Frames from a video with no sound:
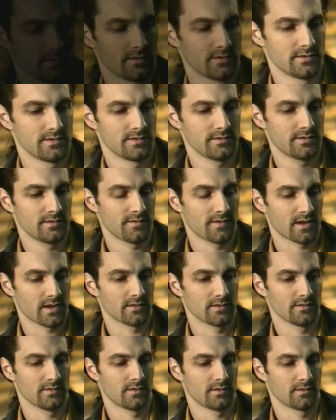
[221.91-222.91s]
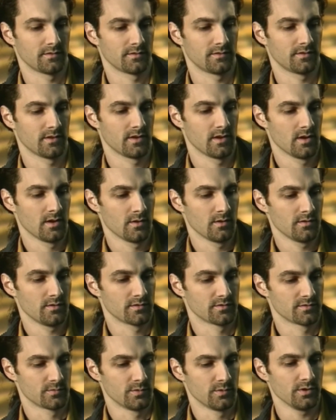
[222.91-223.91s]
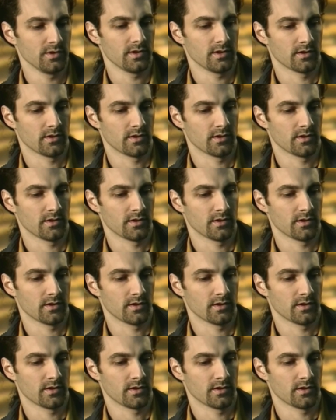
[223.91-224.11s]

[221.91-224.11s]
Just the fact that there's really